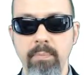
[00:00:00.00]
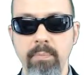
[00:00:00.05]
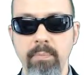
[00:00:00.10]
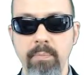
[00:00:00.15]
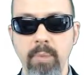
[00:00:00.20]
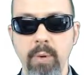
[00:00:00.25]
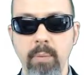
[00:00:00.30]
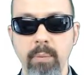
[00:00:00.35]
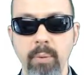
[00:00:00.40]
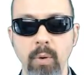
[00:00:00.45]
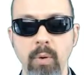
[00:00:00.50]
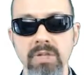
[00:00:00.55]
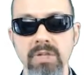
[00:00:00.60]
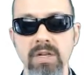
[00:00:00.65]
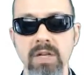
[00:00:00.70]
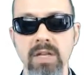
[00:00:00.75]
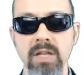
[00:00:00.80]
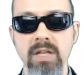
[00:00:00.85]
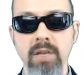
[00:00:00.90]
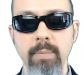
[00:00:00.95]
proportion
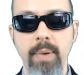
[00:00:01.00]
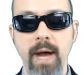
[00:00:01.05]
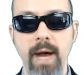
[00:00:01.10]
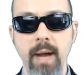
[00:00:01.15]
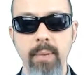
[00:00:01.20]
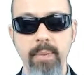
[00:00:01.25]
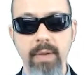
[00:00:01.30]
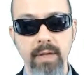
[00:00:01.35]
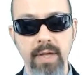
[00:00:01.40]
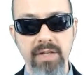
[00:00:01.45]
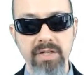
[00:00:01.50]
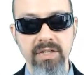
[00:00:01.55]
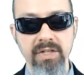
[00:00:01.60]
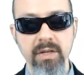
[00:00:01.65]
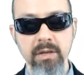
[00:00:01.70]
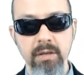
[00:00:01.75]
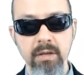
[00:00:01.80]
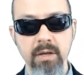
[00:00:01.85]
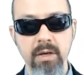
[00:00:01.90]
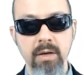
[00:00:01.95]
in the population